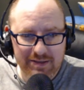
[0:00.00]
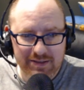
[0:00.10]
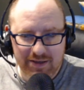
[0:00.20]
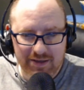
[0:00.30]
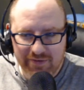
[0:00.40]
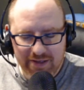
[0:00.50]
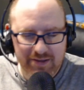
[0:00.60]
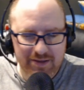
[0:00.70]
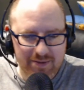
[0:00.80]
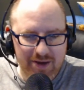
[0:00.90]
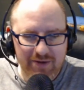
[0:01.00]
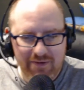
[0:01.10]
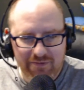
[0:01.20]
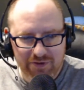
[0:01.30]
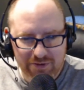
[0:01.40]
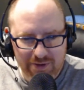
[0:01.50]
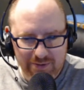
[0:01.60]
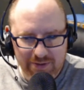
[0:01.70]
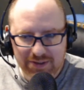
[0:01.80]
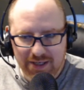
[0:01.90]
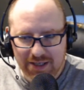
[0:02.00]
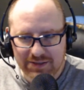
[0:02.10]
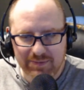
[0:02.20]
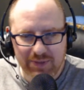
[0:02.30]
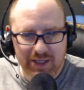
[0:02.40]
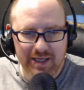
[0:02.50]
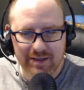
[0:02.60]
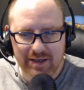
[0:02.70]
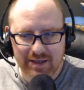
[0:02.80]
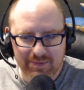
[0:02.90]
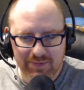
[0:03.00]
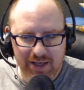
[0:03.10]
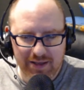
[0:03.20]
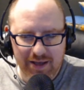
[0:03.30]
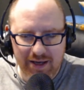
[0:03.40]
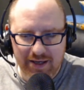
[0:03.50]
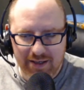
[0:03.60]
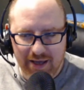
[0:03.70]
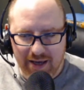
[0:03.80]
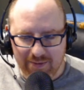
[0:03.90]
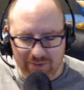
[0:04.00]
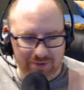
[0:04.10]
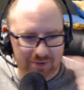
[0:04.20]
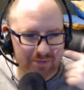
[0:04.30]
significant than the amount of effort you'll go into actually playing the playing the high end game or,